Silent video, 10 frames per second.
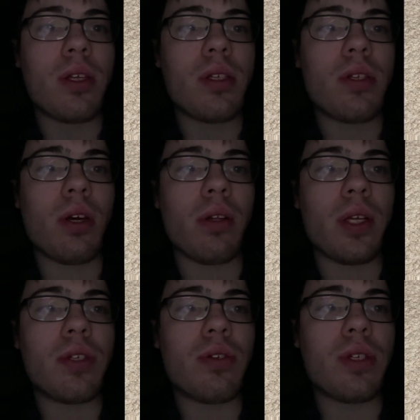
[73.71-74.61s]
So
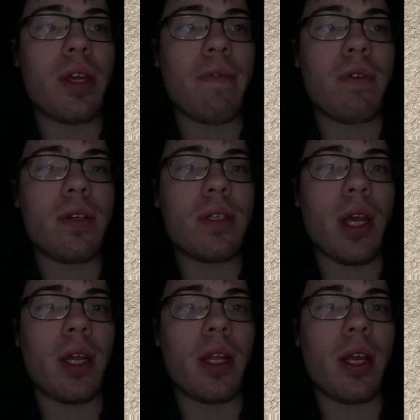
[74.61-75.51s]
let's just give it a
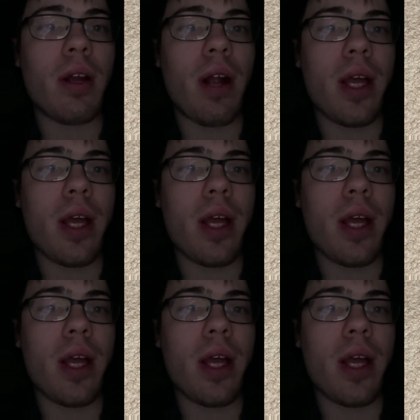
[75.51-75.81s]
second here.